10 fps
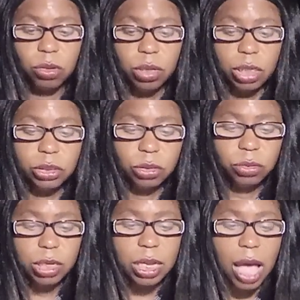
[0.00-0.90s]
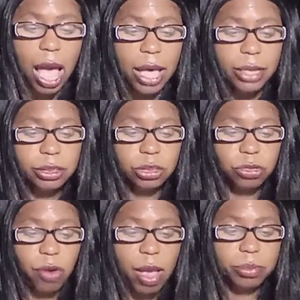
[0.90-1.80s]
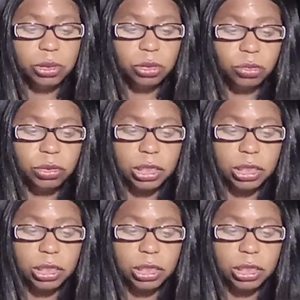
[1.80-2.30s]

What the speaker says: So the kind of trap used to